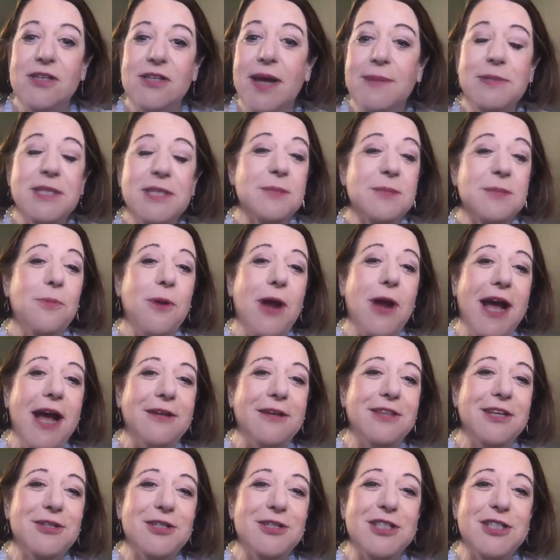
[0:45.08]
I'm just
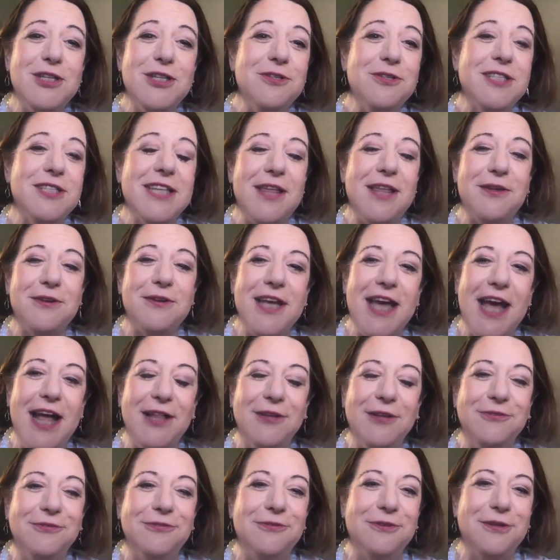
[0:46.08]
proud there's two Southern
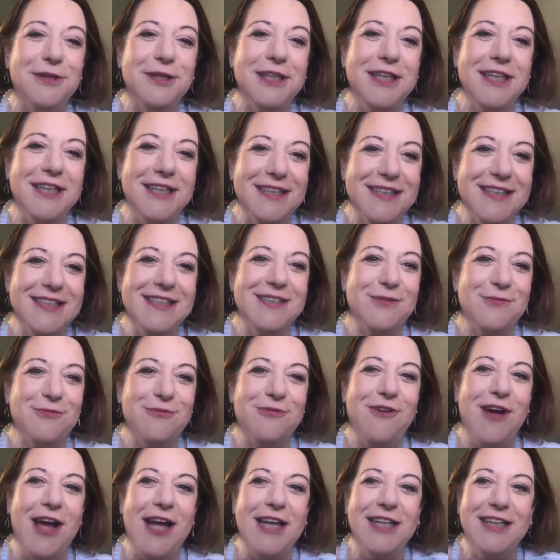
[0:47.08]
Californians
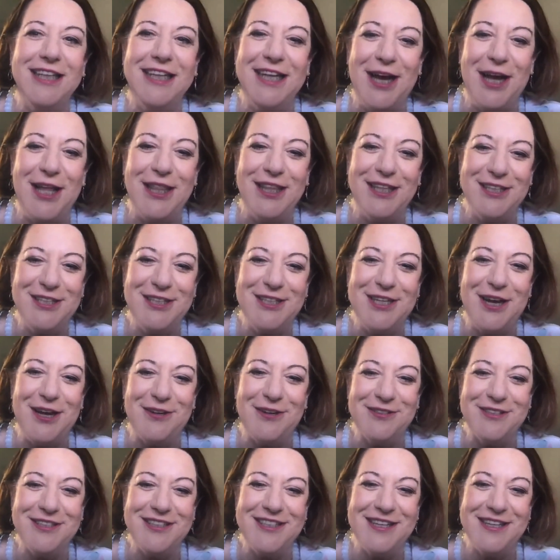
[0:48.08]
finally on the
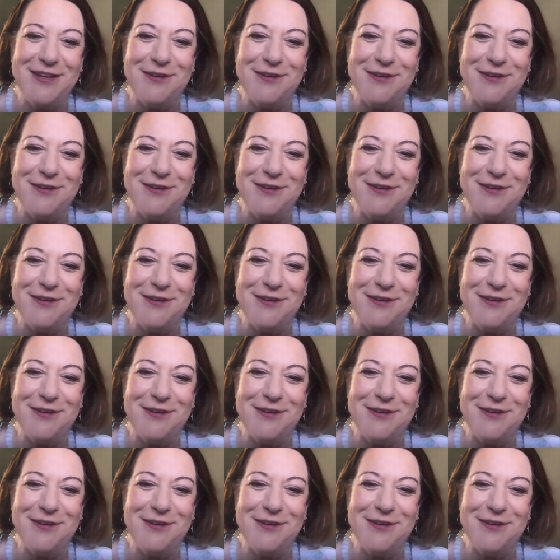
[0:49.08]
show. So